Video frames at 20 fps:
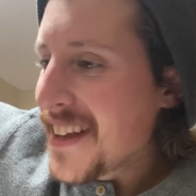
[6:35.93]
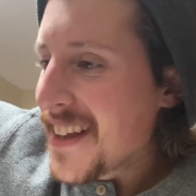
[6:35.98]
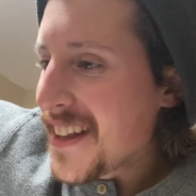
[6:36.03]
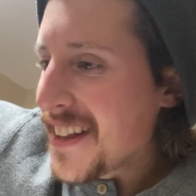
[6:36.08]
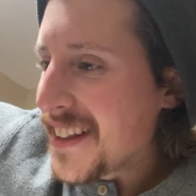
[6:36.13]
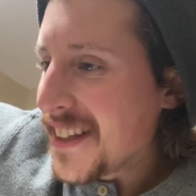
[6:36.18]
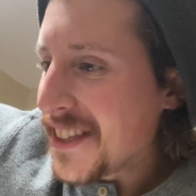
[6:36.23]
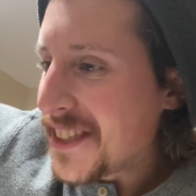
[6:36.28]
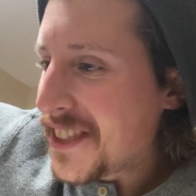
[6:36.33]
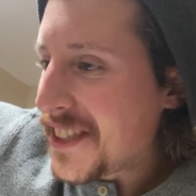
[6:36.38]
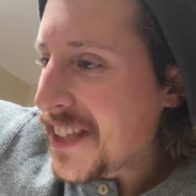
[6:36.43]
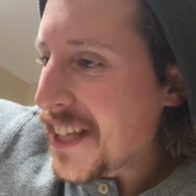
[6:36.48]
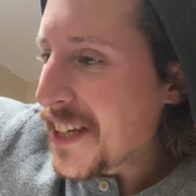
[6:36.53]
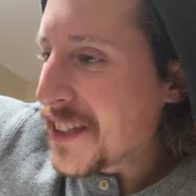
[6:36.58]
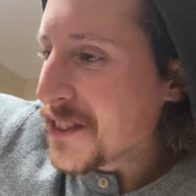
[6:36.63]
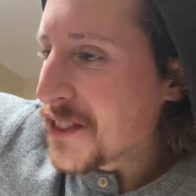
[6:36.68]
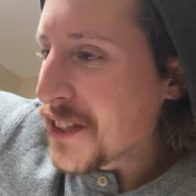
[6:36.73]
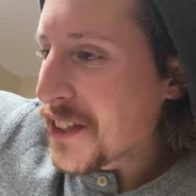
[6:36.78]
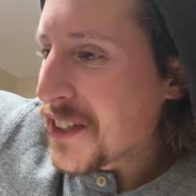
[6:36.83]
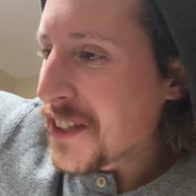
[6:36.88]
The
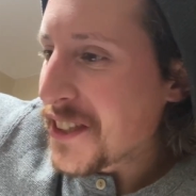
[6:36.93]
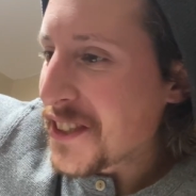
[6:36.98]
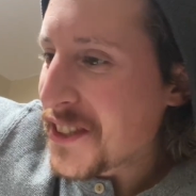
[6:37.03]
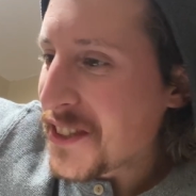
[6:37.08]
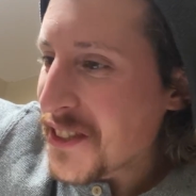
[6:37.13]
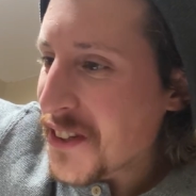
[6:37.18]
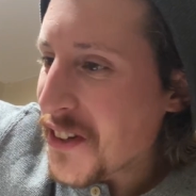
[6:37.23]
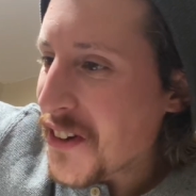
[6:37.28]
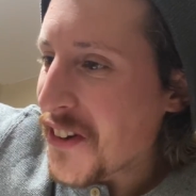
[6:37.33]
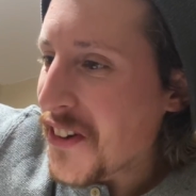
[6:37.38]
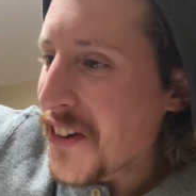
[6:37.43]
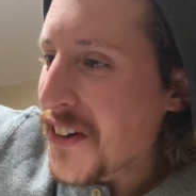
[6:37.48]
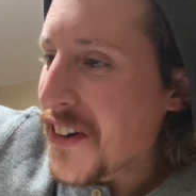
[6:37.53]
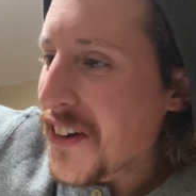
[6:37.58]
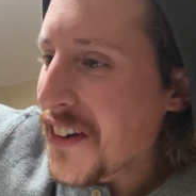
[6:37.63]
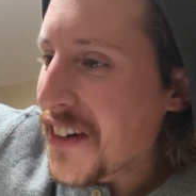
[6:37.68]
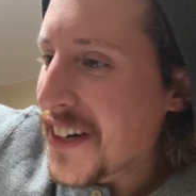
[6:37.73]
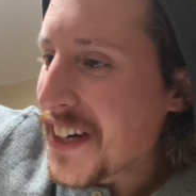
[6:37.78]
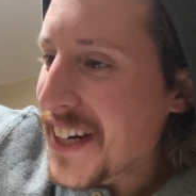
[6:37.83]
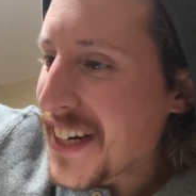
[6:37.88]
Steelers
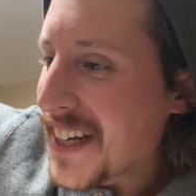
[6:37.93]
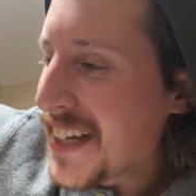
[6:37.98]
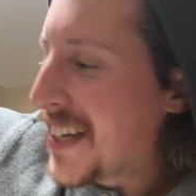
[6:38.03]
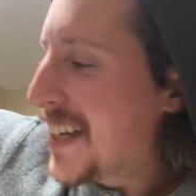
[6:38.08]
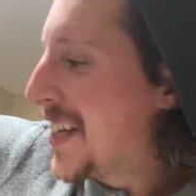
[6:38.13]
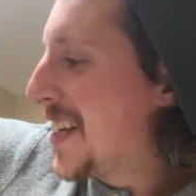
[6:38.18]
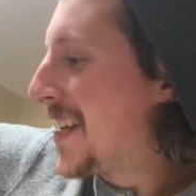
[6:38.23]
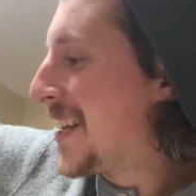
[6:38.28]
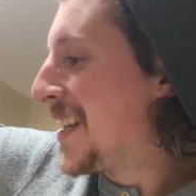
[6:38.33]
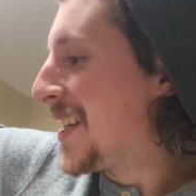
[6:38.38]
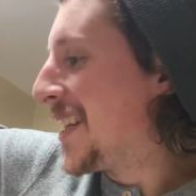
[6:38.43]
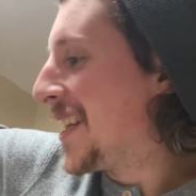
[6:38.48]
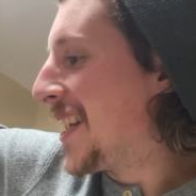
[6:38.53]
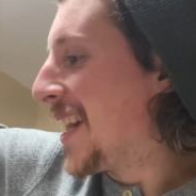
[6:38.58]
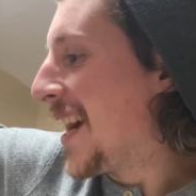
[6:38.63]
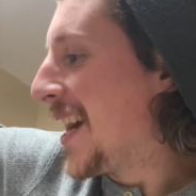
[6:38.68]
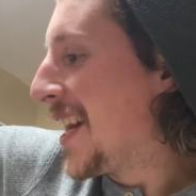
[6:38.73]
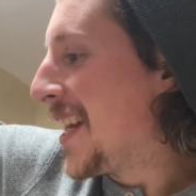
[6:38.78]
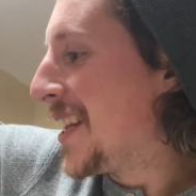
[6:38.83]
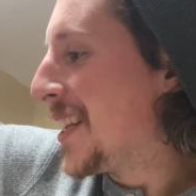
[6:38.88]
are
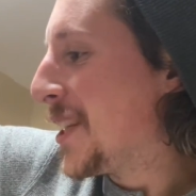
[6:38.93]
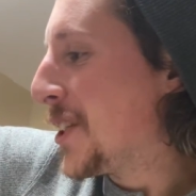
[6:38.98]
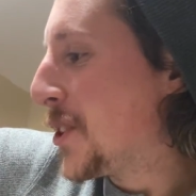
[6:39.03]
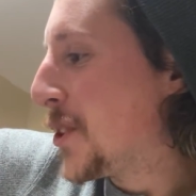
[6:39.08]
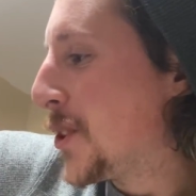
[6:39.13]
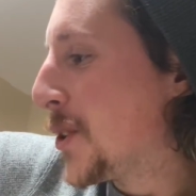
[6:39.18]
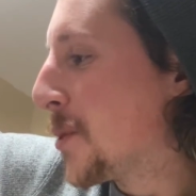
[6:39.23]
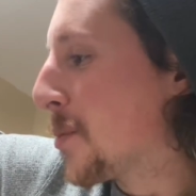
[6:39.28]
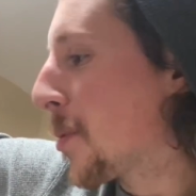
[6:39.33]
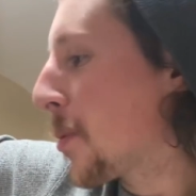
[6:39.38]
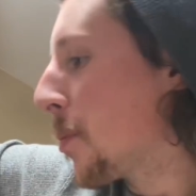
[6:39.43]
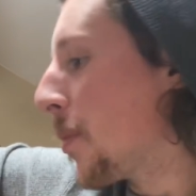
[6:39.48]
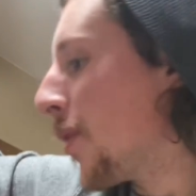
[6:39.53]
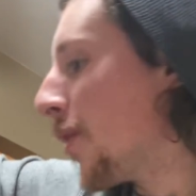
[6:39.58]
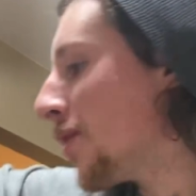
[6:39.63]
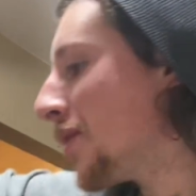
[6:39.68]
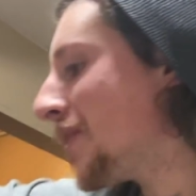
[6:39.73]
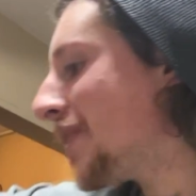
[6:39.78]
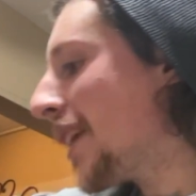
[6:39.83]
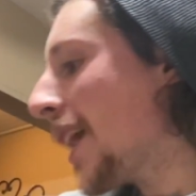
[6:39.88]
not in the Super
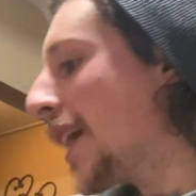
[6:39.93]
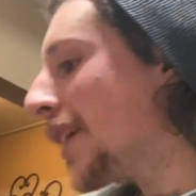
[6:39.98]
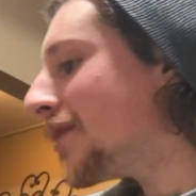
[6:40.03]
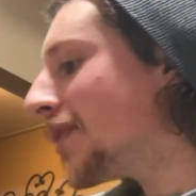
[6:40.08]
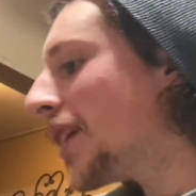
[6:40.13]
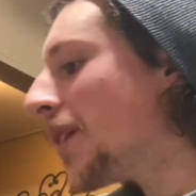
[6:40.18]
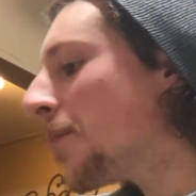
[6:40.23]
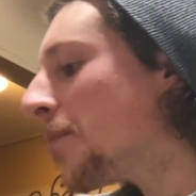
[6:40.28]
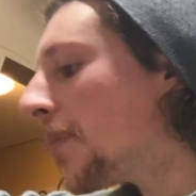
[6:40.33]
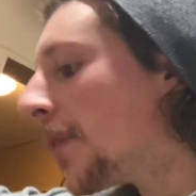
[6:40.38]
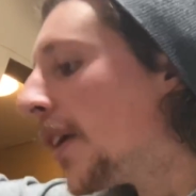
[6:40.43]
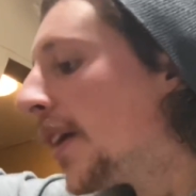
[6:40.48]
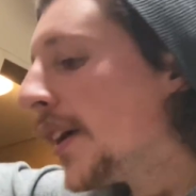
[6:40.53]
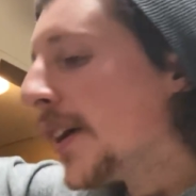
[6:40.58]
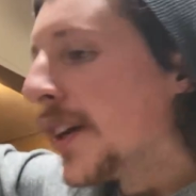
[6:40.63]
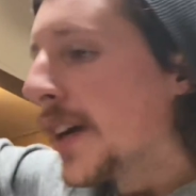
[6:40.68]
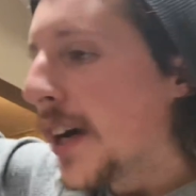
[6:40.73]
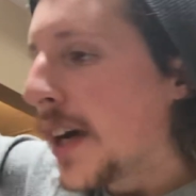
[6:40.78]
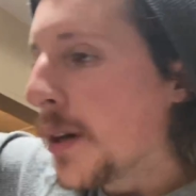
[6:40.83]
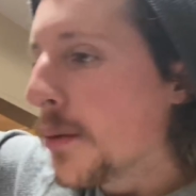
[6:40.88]
Bowl, sadly,
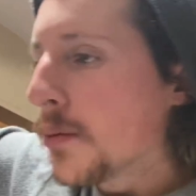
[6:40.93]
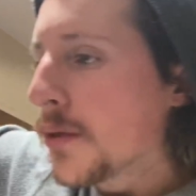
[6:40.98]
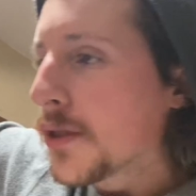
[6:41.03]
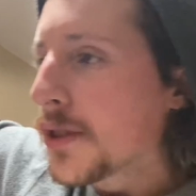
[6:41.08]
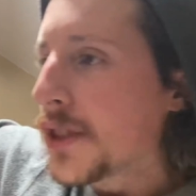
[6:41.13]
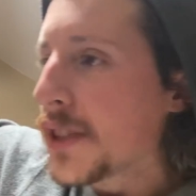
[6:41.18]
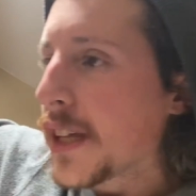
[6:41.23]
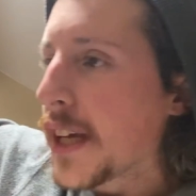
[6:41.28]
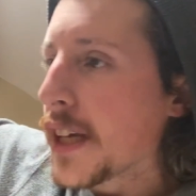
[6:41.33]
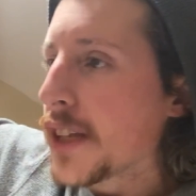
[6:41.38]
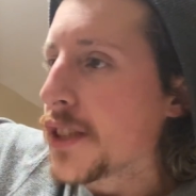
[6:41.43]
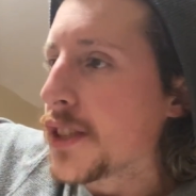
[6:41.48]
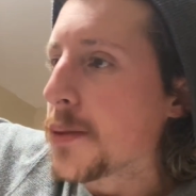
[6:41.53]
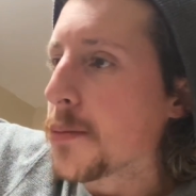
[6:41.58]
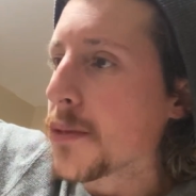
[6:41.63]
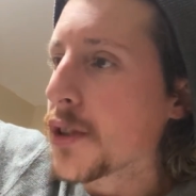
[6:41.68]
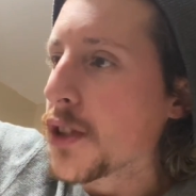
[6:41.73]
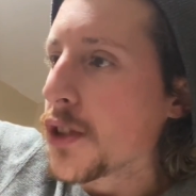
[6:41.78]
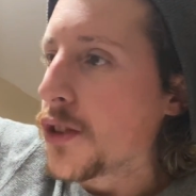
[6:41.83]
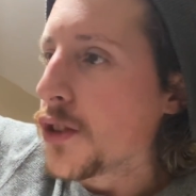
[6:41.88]
but I will say
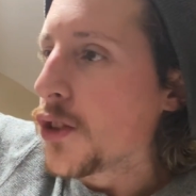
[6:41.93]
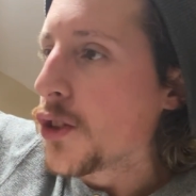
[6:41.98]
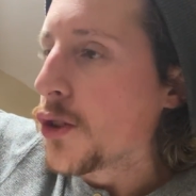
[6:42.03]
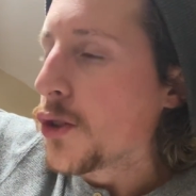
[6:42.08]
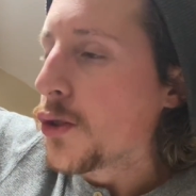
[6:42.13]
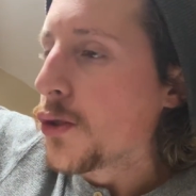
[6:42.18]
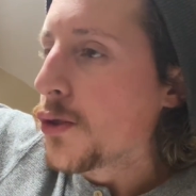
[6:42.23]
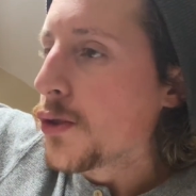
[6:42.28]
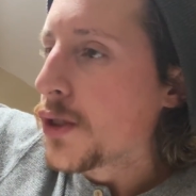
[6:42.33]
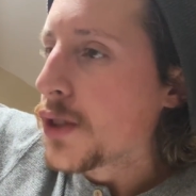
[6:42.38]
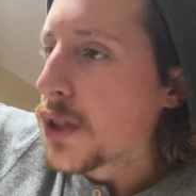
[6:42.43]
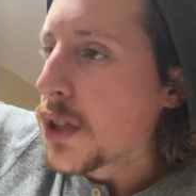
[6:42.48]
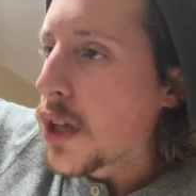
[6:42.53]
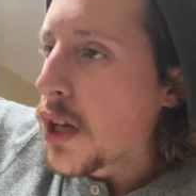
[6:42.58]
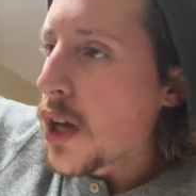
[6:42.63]
some good news.